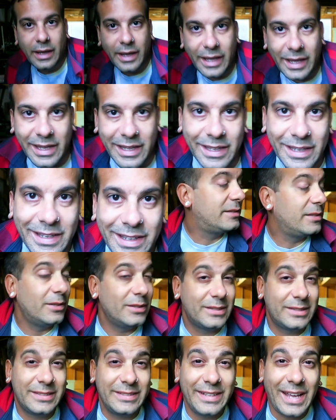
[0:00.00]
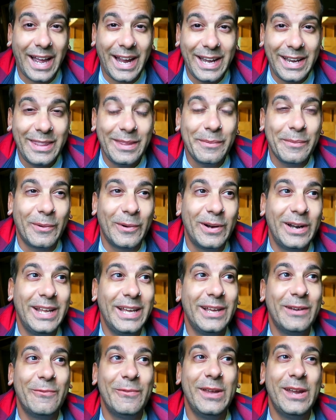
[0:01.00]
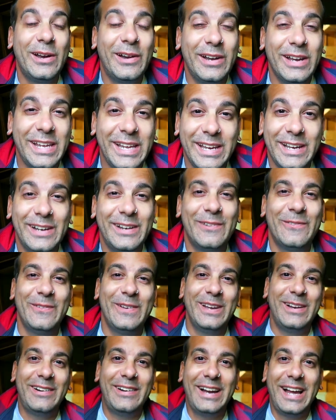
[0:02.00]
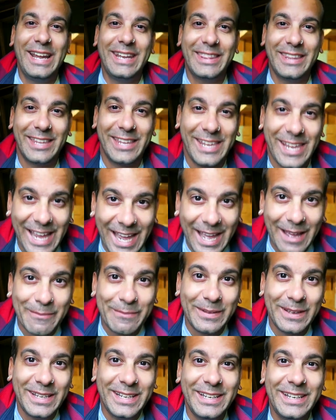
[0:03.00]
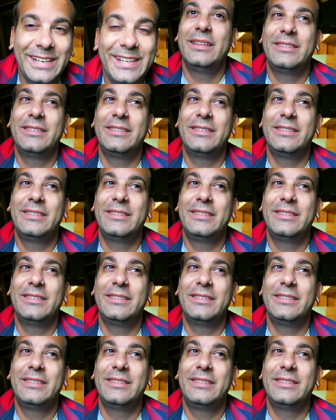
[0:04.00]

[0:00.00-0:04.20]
Hey, so it's nine in the morning. We are here. We are at the cabin.